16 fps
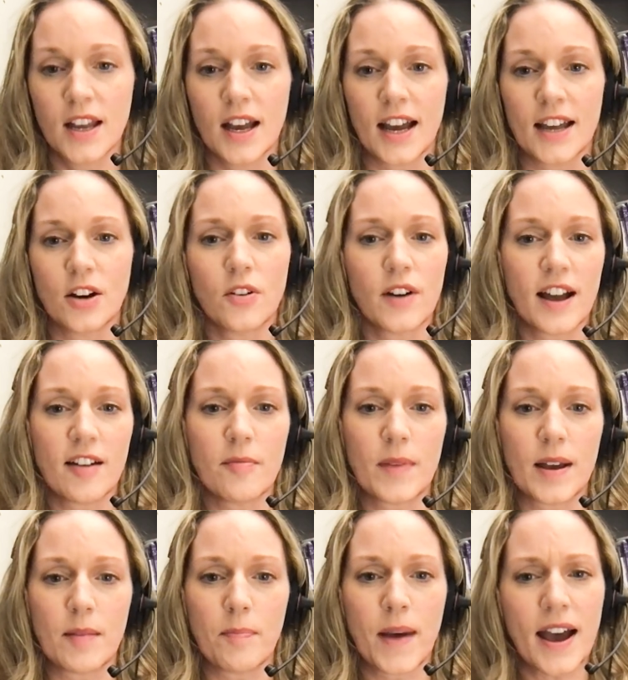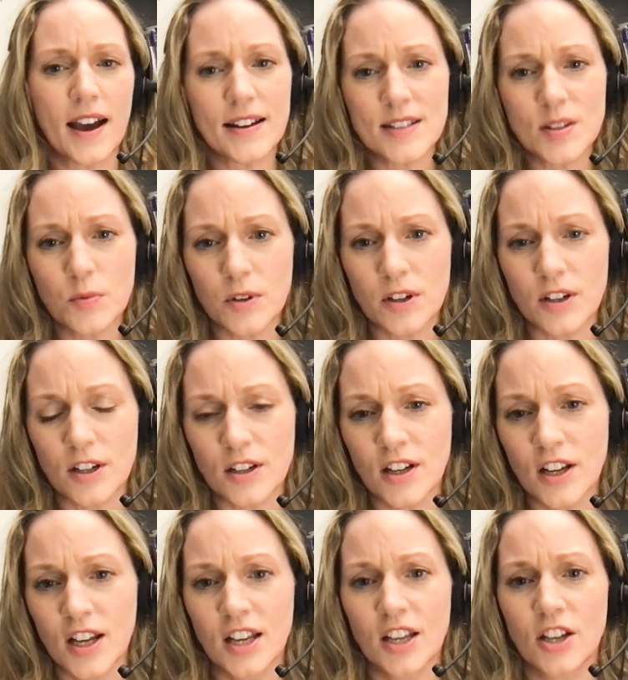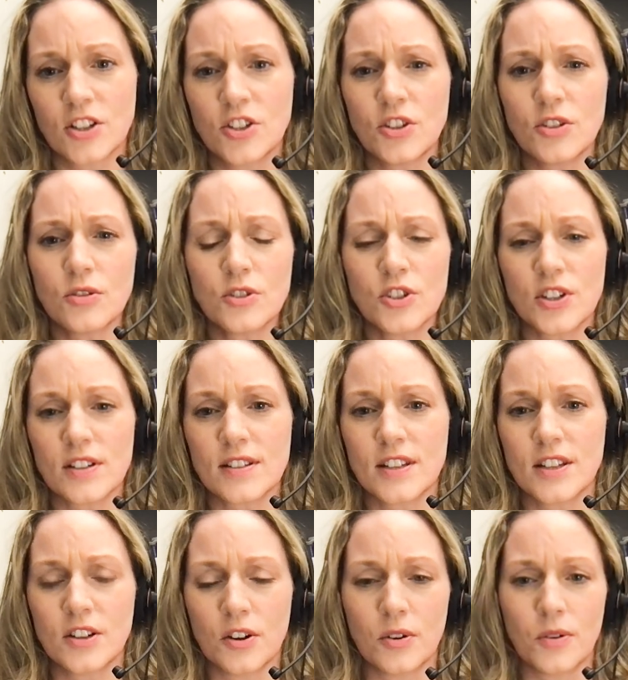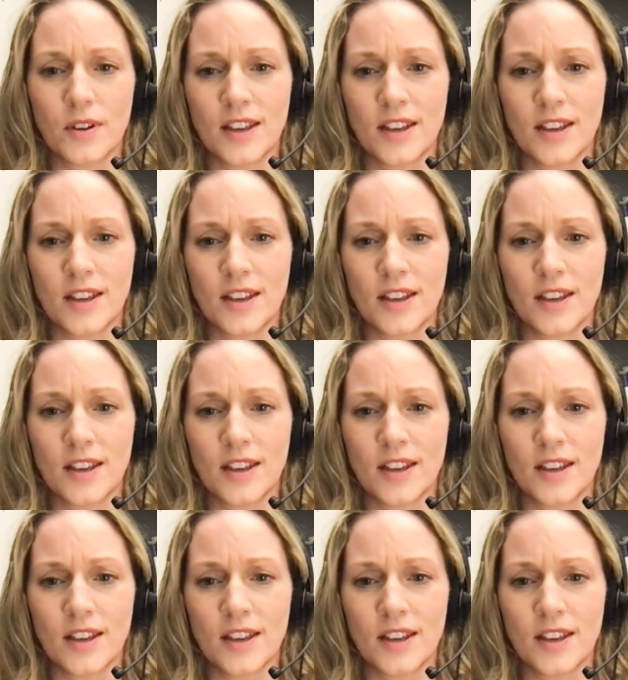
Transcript: I don't have my password. Could you just, you know,